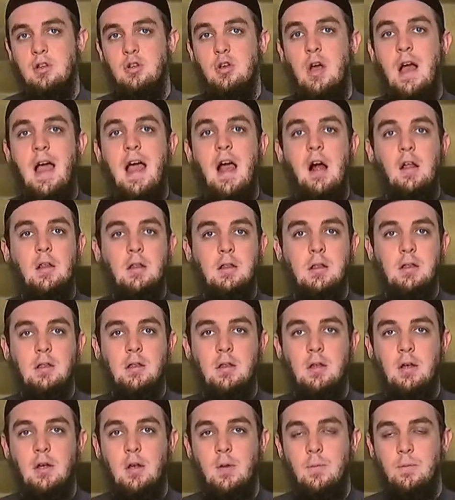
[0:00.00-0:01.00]
your health,
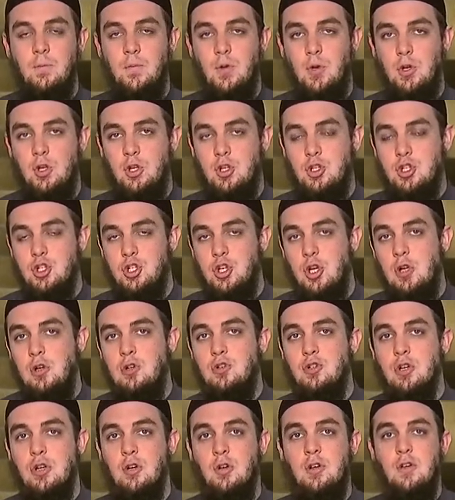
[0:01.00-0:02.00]
your
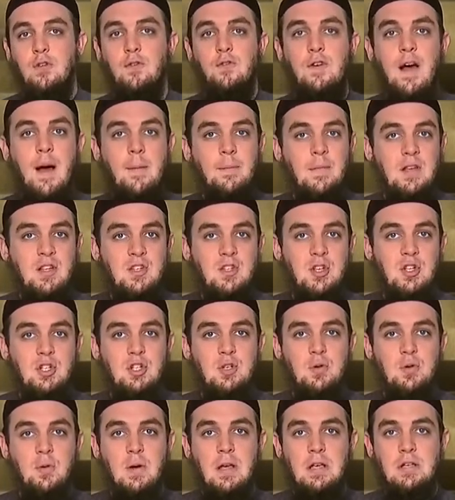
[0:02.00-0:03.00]
children, or your family
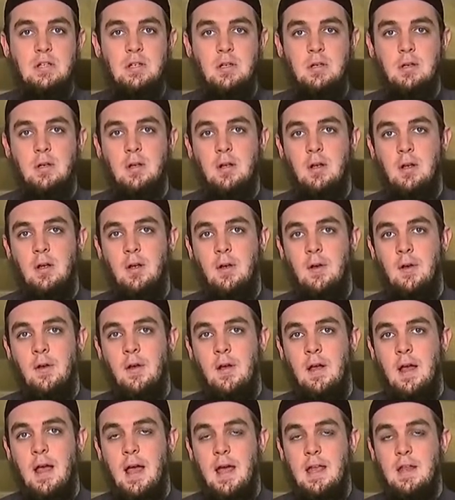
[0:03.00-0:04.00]
situation,
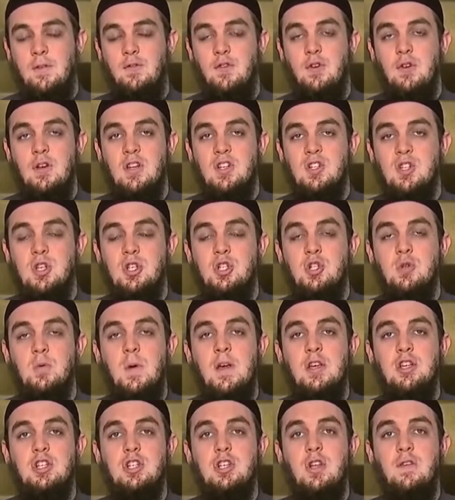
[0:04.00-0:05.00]
and if you're in a
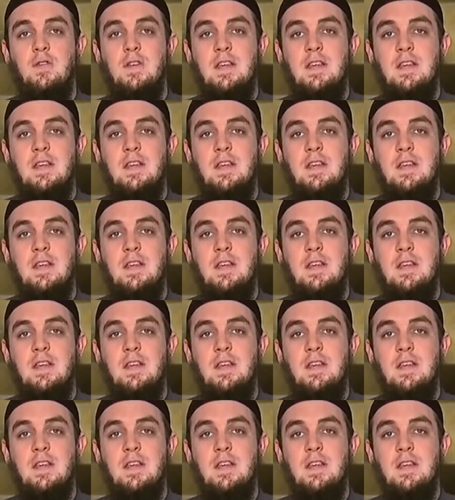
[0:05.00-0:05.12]
situation of